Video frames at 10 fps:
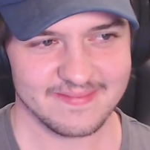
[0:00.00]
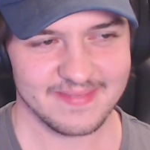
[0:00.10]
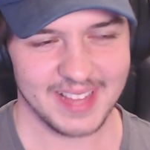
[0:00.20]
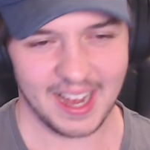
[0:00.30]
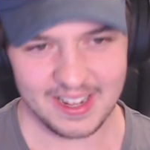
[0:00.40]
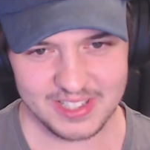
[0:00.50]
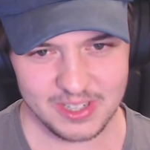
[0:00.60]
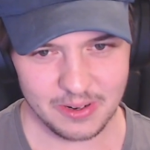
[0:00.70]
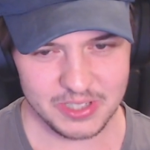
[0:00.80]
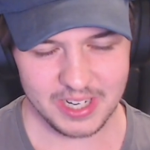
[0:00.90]
Art
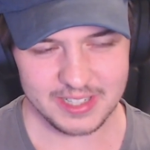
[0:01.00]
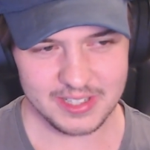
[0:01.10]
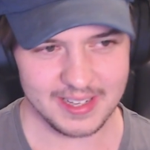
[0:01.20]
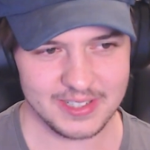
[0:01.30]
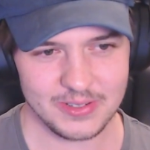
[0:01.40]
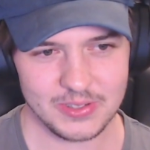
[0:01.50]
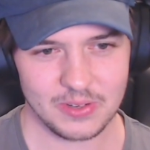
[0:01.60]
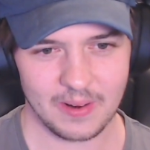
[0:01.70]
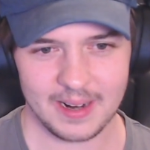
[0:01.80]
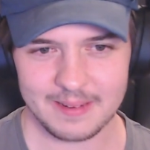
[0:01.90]
style change there too is
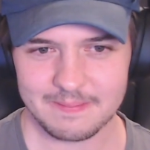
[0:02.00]
great.